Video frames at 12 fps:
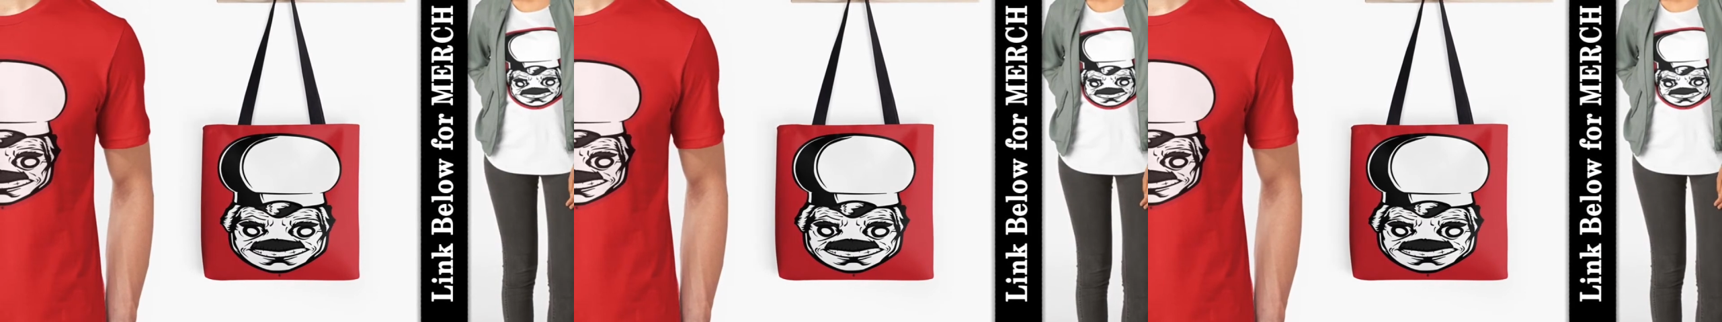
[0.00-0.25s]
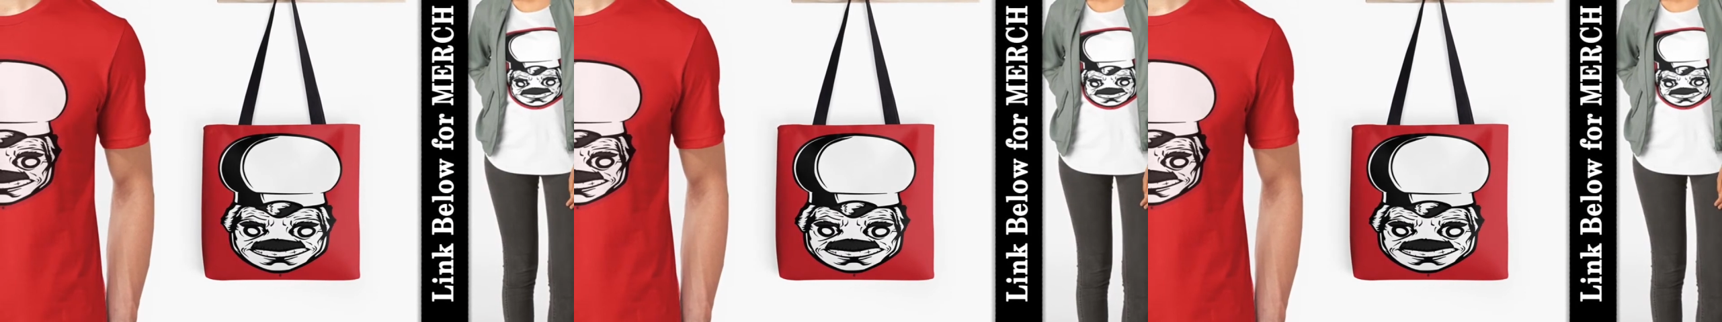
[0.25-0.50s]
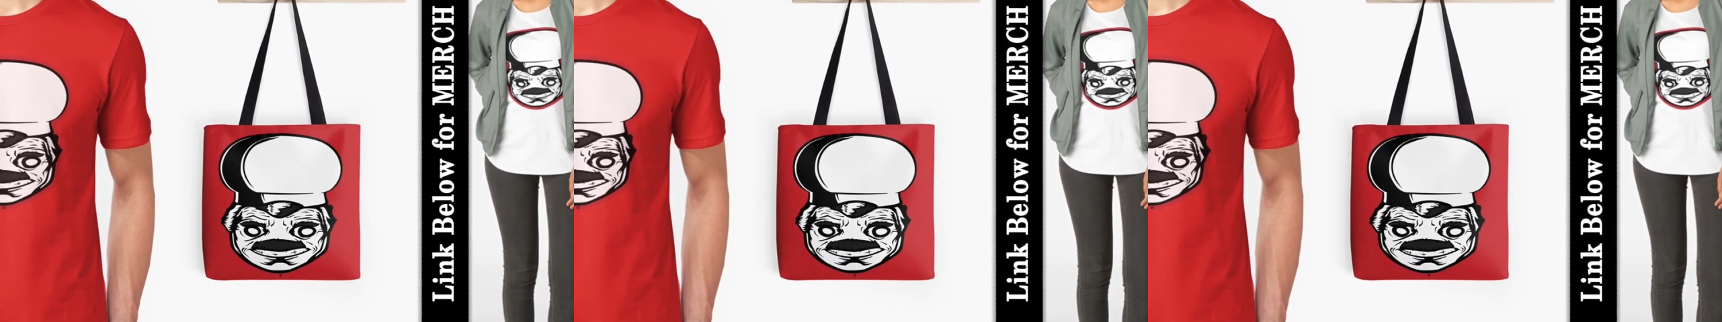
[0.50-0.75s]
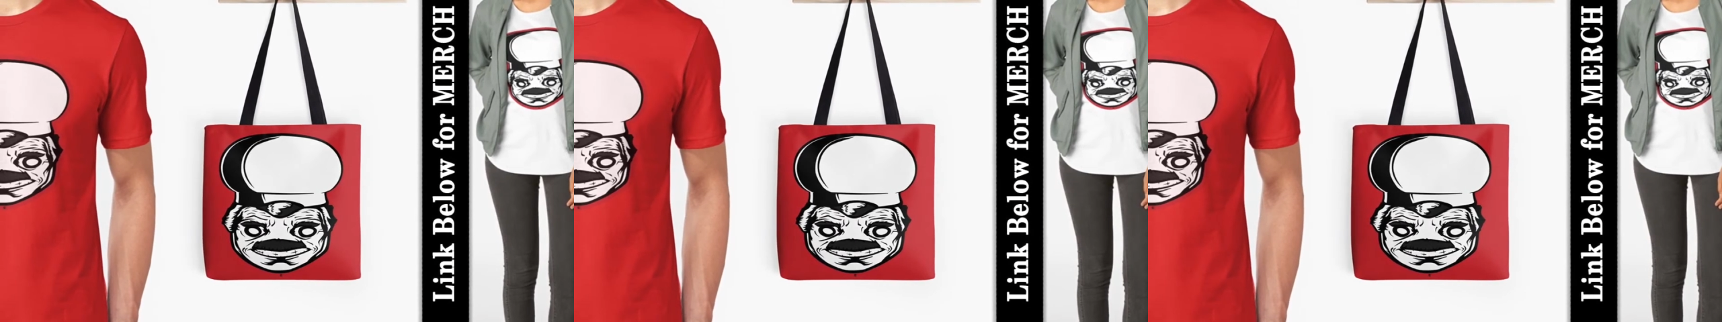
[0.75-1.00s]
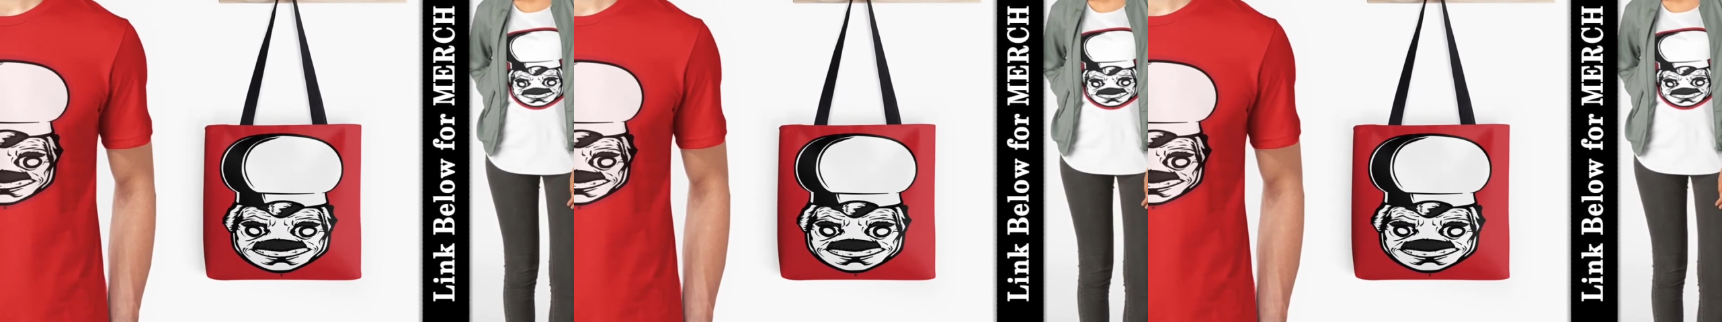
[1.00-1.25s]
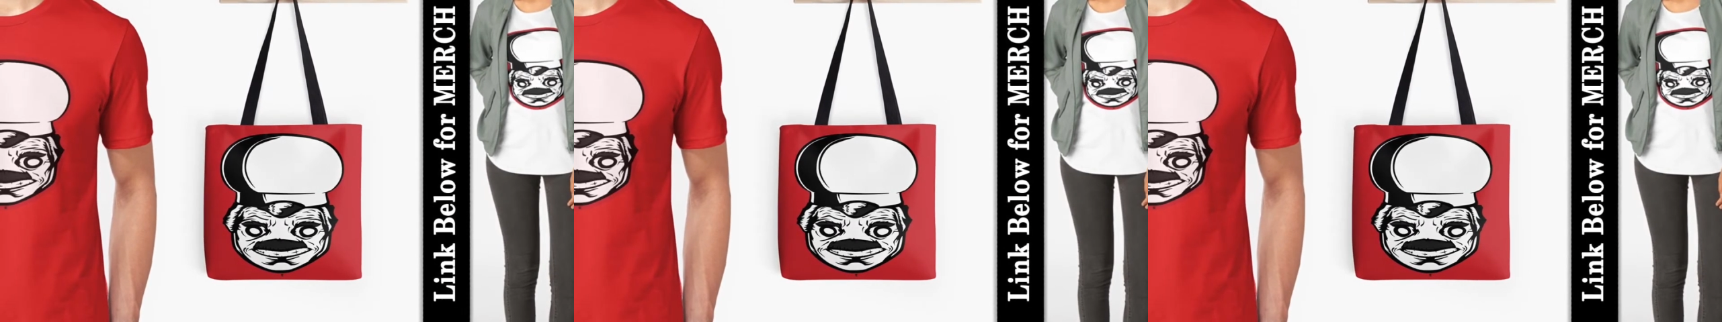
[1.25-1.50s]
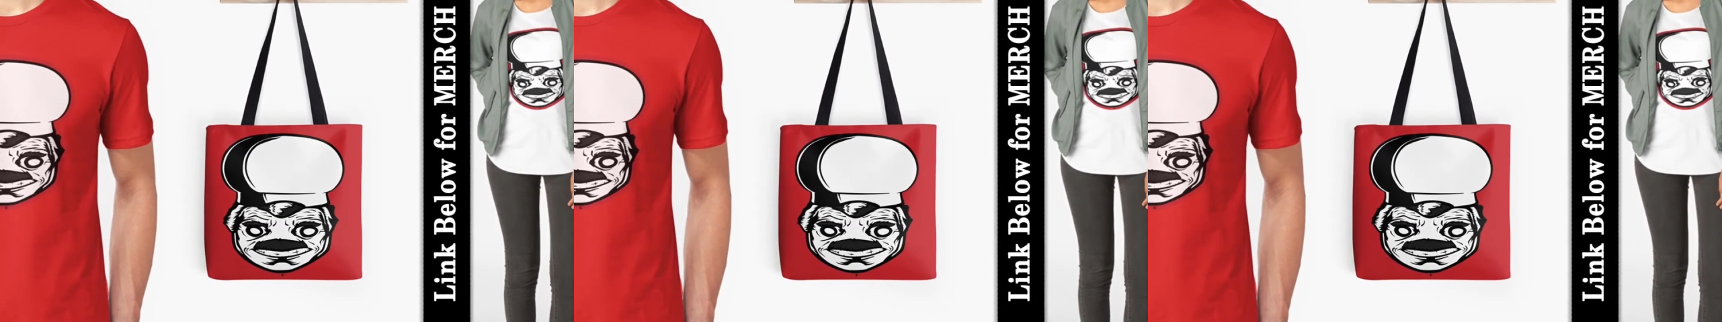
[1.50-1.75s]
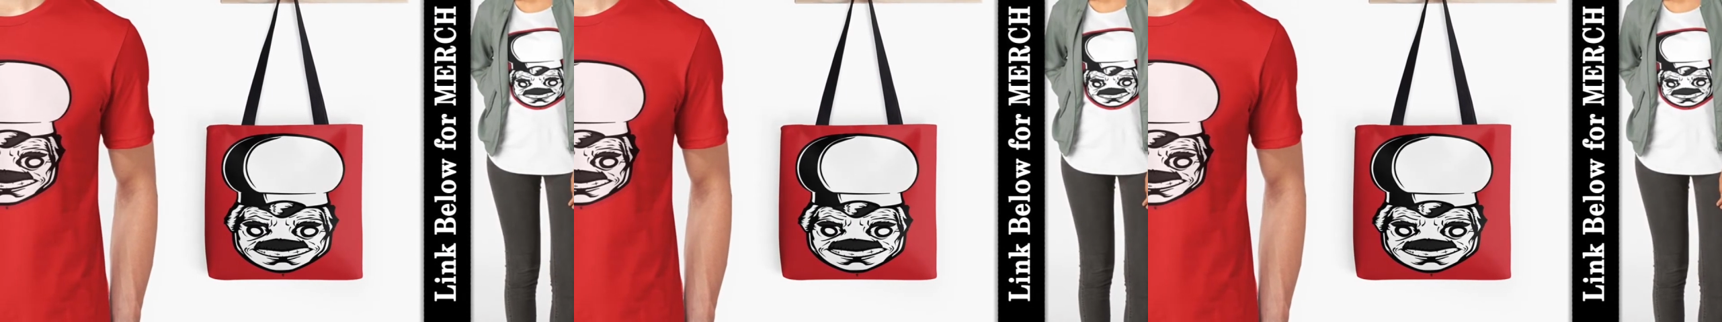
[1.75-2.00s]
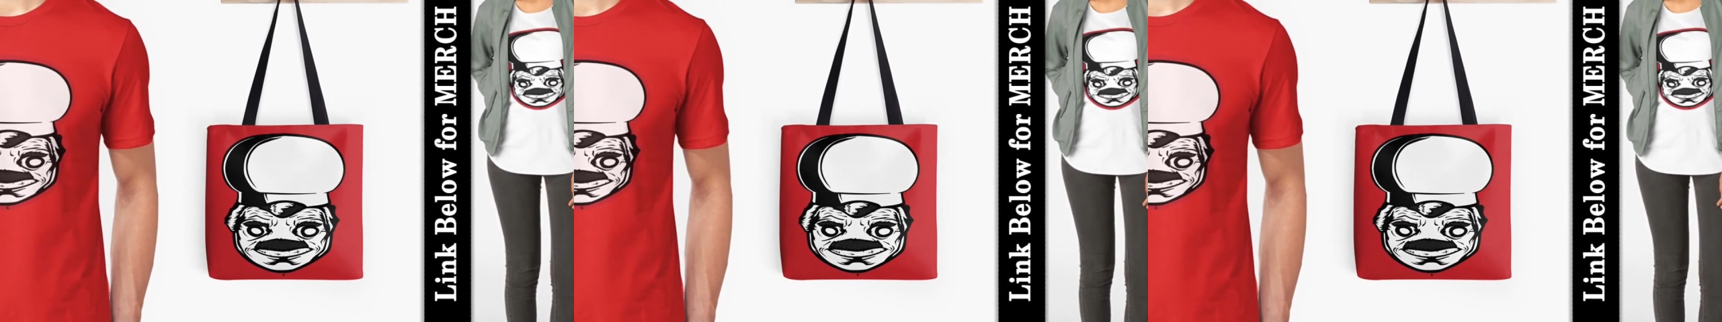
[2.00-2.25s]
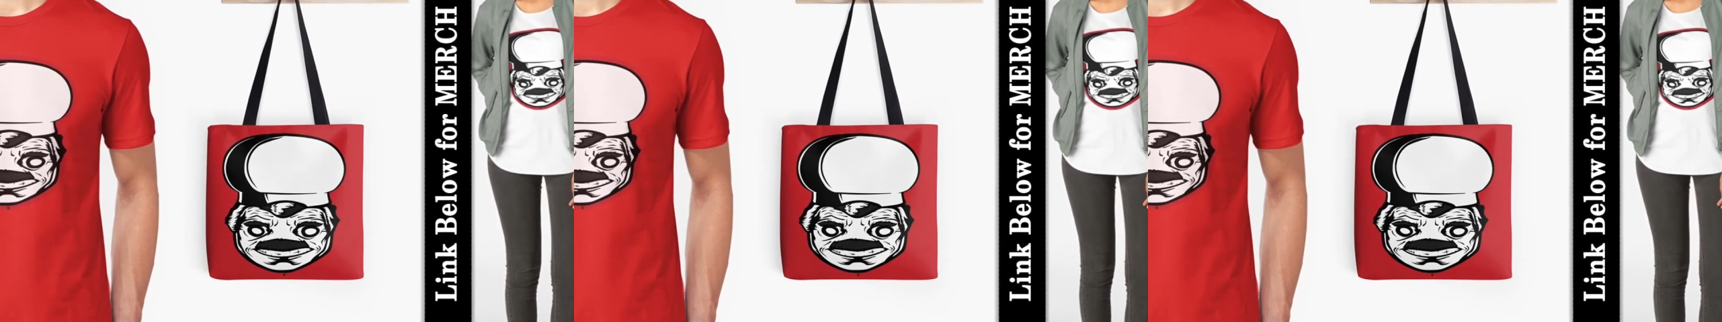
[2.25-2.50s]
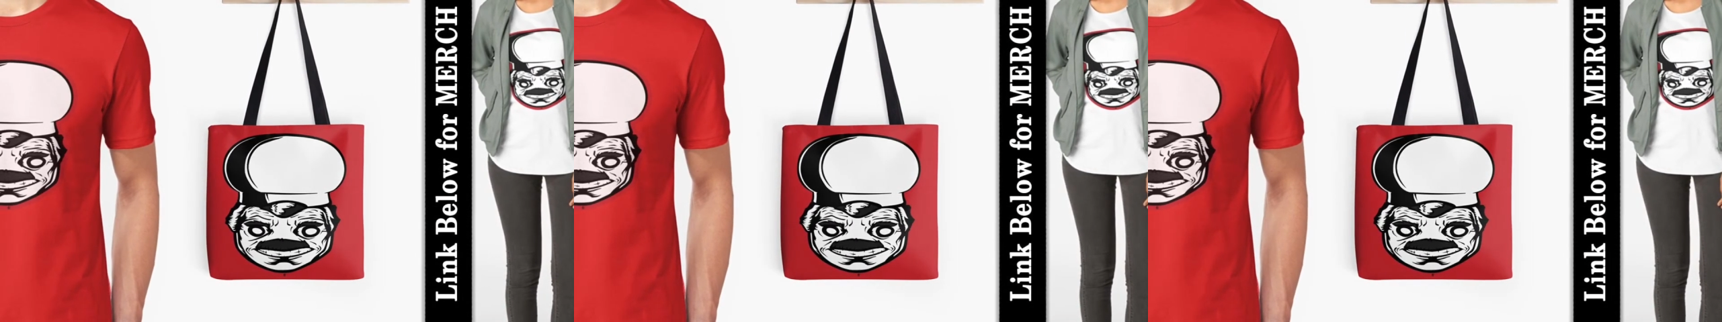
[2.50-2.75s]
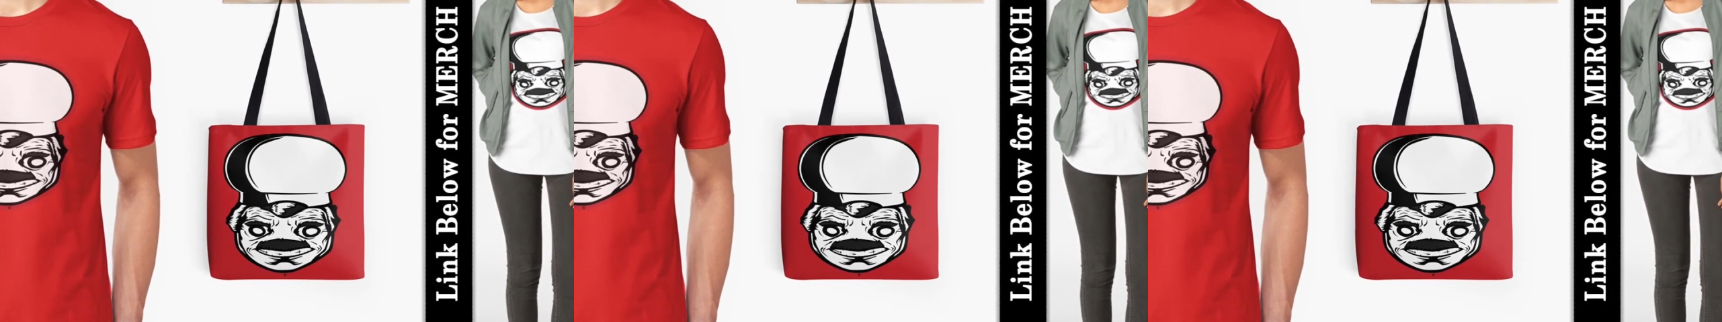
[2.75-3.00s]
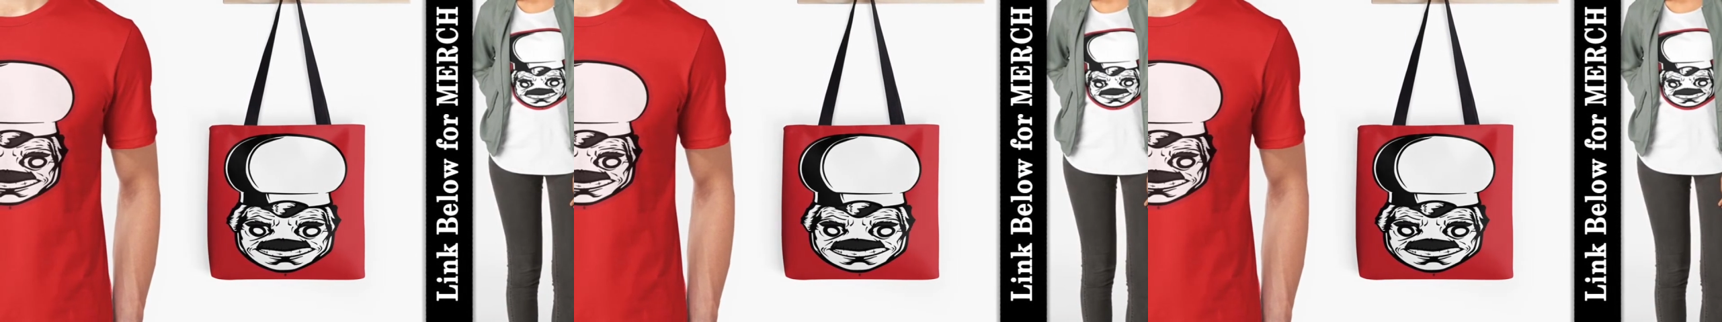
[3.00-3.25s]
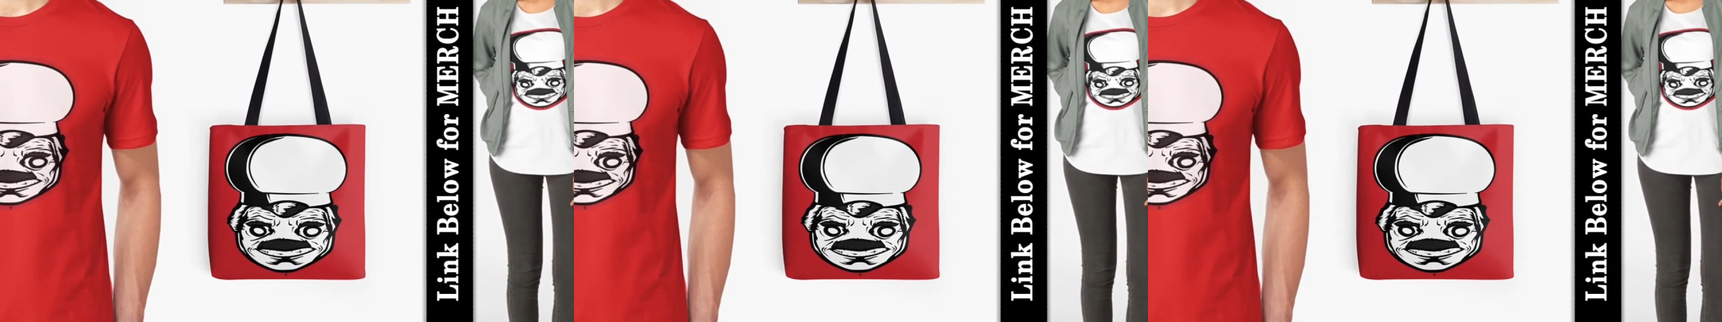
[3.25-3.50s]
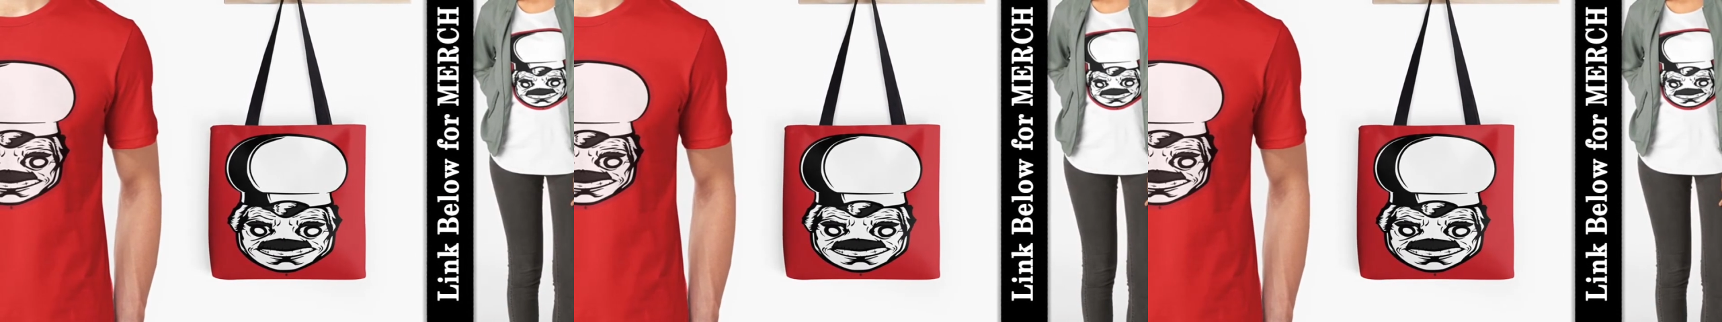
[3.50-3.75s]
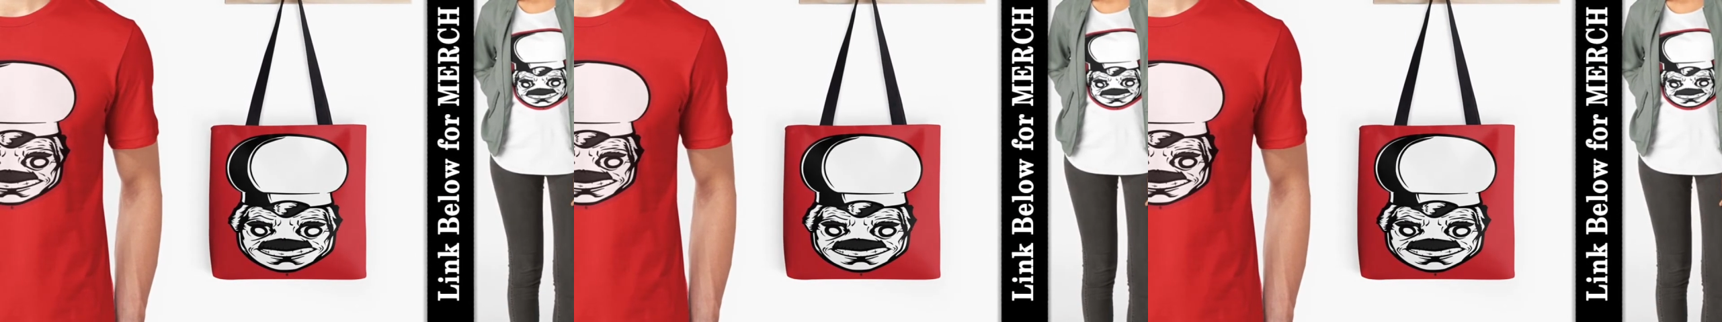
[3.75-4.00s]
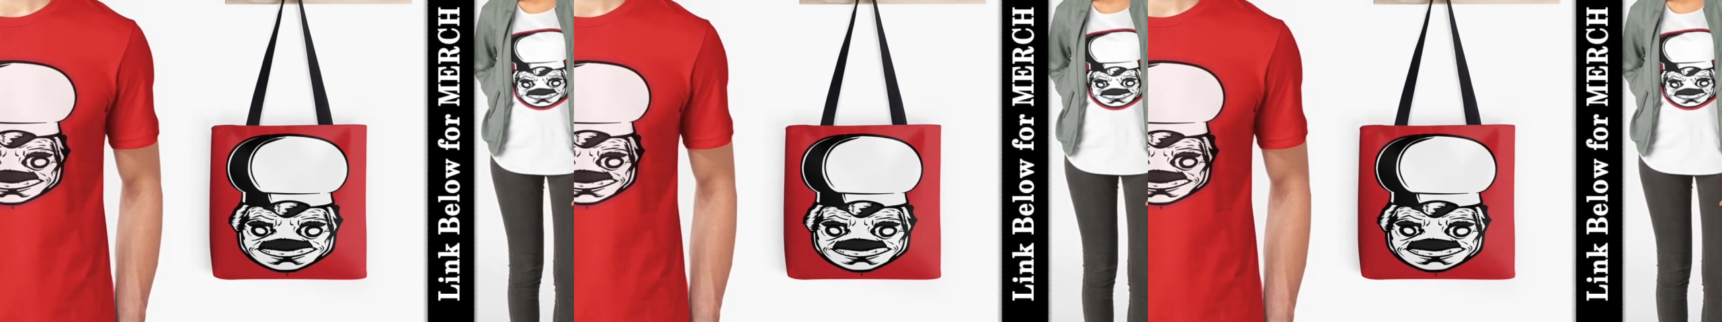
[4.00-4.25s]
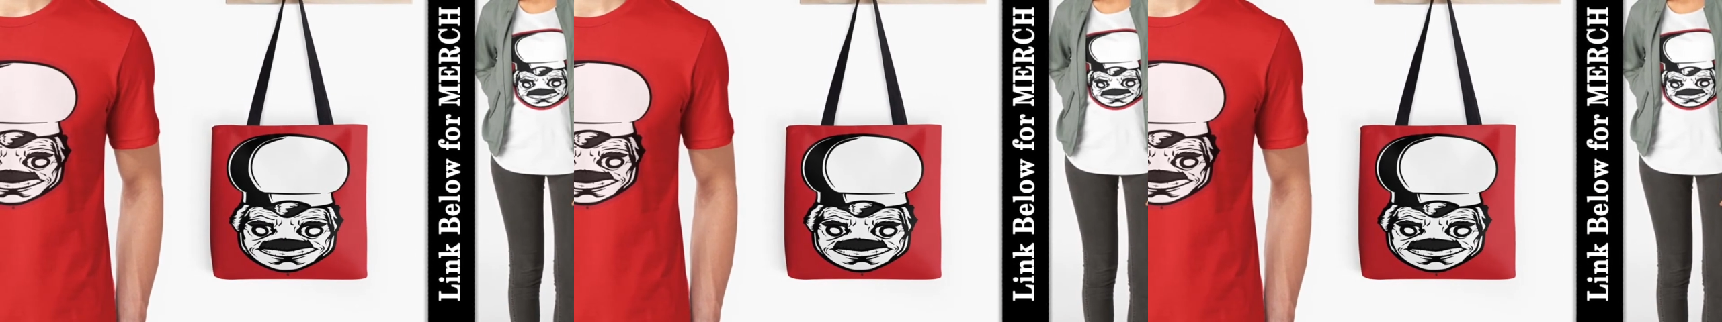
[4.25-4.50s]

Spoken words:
Nobody's mouth can be seen.